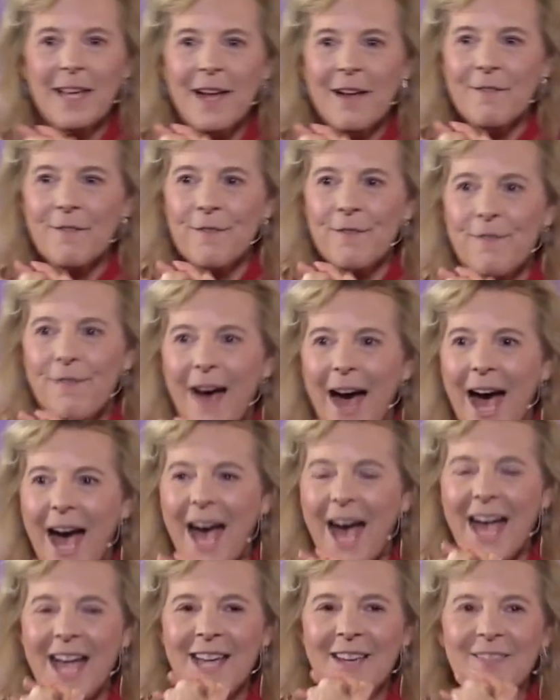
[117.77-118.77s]

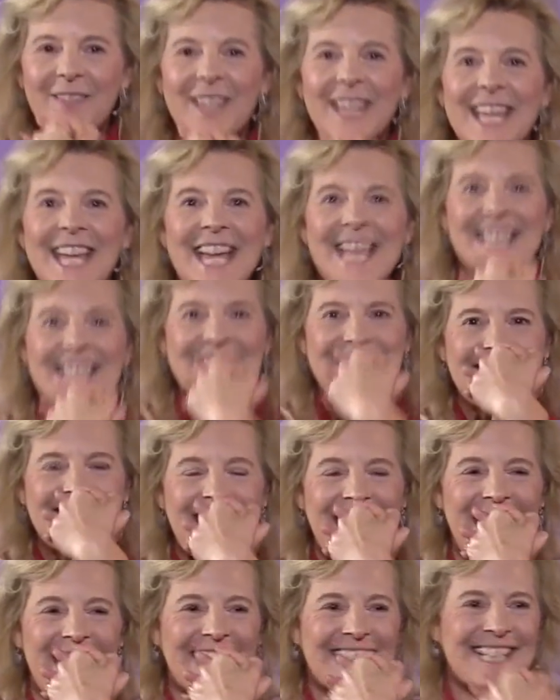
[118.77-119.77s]
5,
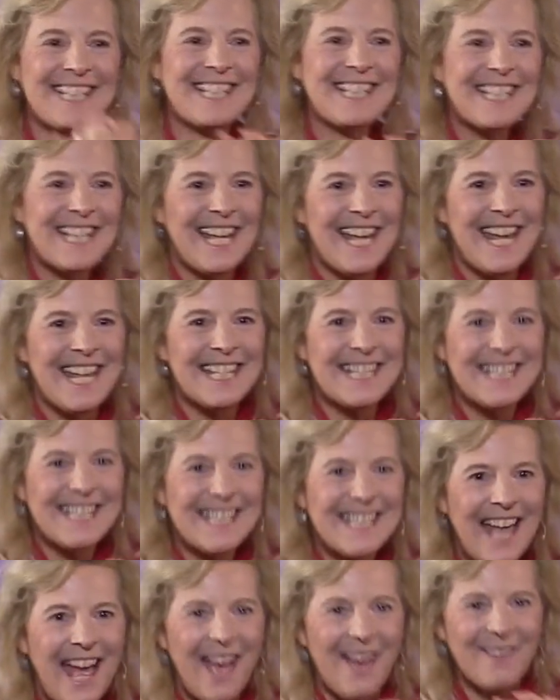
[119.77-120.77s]
6,
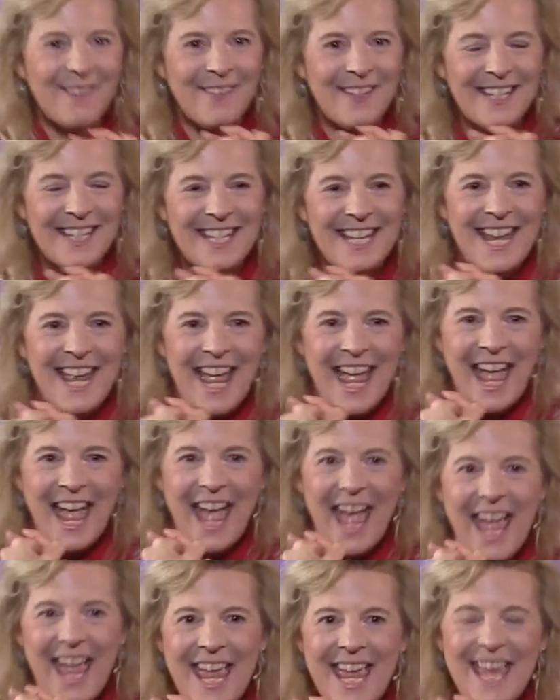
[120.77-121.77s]
7,
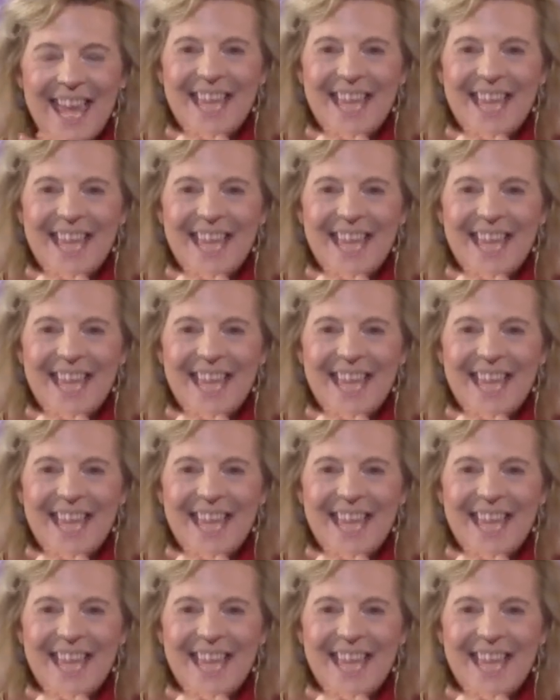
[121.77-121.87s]
8,